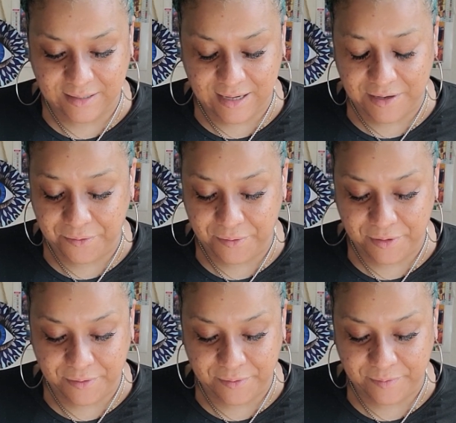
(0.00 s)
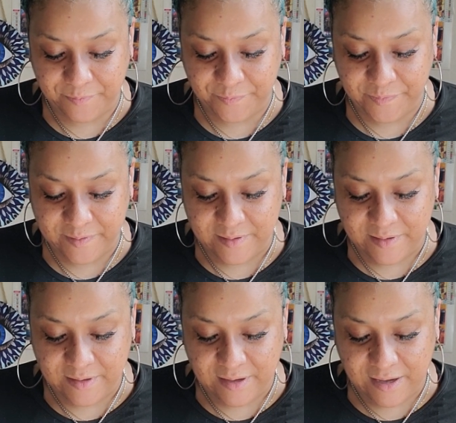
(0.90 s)
i don't know
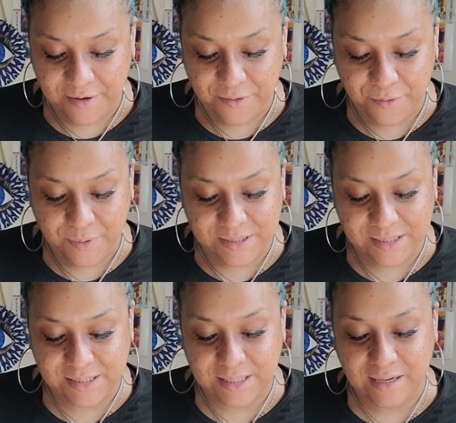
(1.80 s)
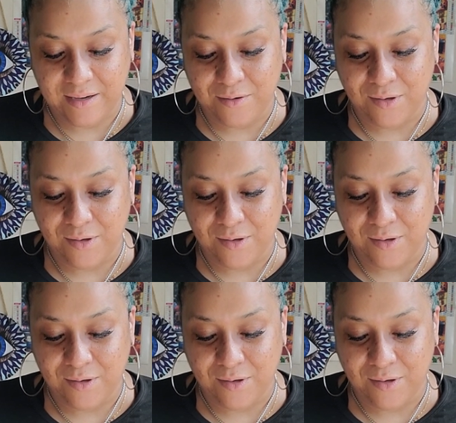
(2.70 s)
I don't know what to say.